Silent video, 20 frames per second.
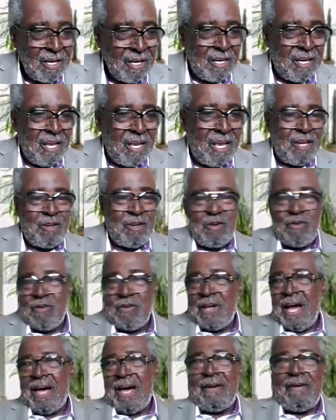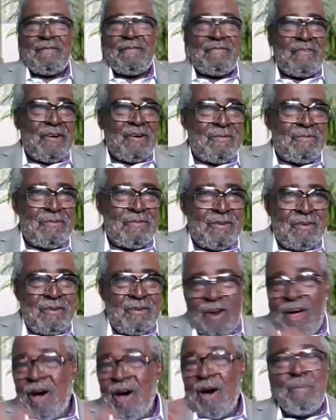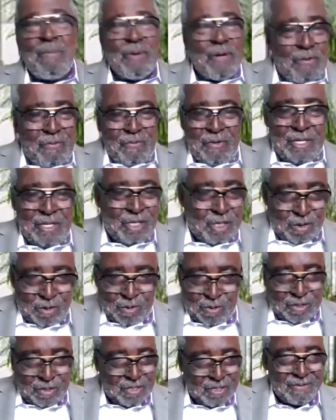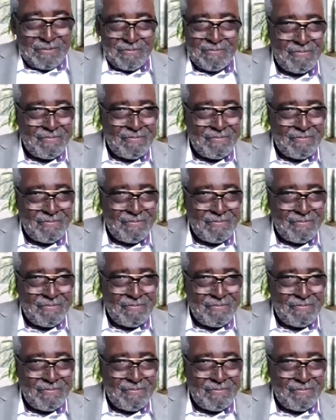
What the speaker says: then you got a phenomenal resource